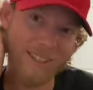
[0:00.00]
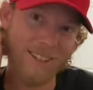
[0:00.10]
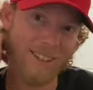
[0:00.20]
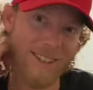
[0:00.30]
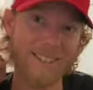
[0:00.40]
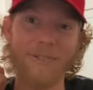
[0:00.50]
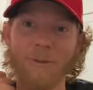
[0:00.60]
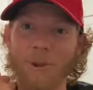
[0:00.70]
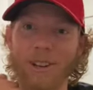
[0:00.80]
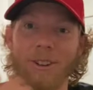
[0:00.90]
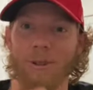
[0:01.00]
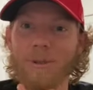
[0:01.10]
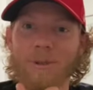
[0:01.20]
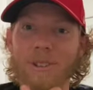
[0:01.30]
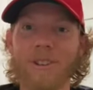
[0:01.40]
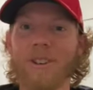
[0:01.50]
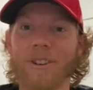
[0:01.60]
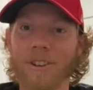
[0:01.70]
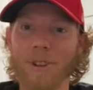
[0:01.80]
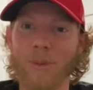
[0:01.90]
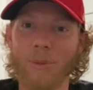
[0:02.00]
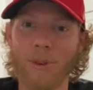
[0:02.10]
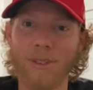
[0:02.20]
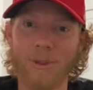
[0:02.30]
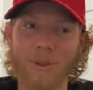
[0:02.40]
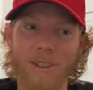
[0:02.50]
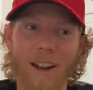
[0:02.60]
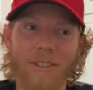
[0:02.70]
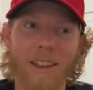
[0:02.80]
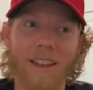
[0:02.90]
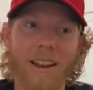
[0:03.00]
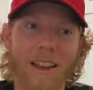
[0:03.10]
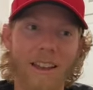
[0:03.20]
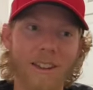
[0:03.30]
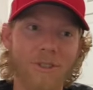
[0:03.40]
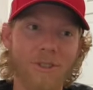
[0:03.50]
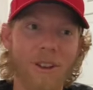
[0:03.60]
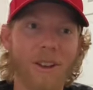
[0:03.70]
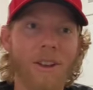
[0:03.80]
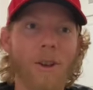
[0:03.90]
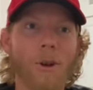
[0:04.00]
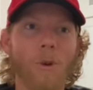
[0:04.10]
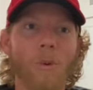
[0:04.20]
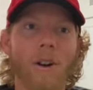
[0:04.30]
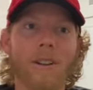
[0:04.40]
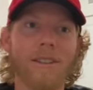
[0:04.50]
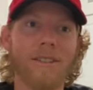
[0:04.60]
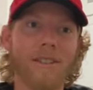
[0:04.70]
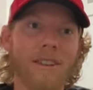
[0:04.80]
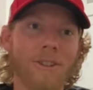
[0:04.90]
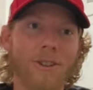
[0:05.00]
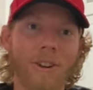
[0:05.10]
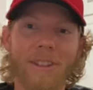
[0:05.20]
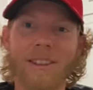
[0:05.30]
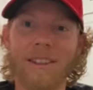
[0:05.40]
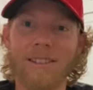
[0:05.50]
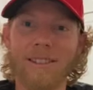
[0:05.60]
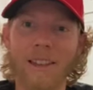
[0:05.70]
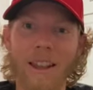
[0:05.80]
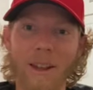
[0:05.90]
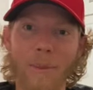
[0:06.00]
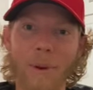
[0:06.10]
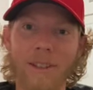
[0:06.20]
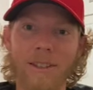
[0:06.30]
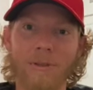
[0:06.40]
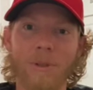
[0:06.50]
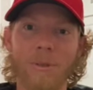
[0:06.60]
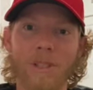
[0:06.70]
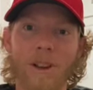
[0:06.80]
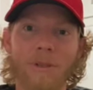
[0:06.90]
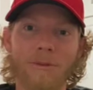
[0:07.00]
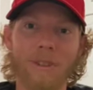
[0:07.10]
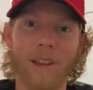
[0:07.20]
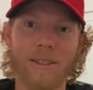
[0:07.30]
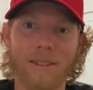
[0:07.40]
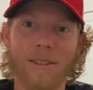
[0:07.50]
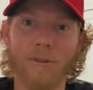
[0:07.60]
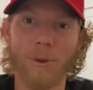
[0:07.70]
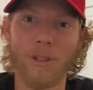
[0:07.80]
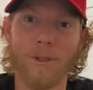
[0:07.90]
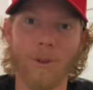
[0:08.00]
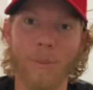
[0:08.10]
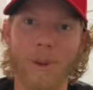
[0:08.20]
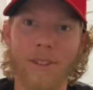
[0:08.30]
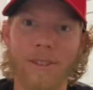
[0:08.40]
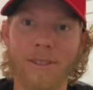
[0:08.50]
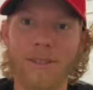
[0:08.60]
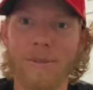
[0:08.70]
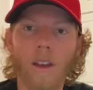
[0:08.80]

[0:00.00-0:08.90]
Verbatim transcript: son doesn't even want to go through the security checkpoints. So he's kind of at that age where he's he's learning things, he's gaining opinions for himself, and he's going to voice those opinions.